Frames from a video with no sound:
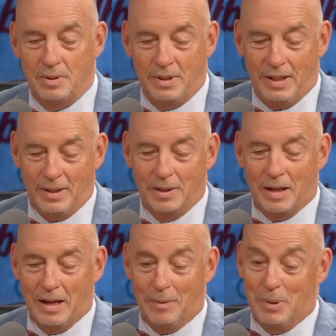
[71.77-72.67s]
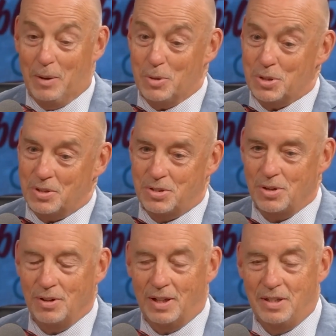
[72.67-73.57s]
Yeah, it was
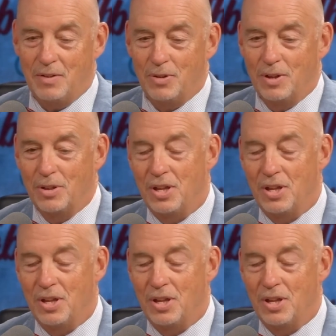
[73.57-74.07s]
certainly different.